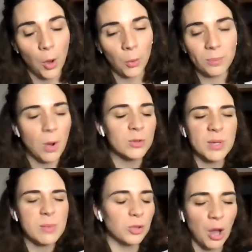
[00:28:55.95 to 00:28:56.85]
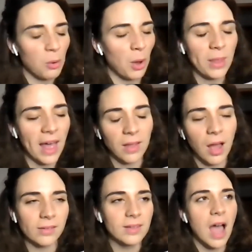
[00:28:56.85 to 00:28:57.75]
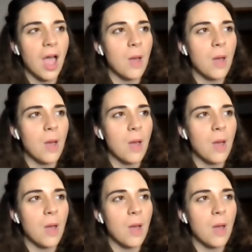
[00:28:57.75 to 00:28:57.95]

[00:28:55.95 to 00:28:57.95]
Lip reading: go. Most people don't go that long.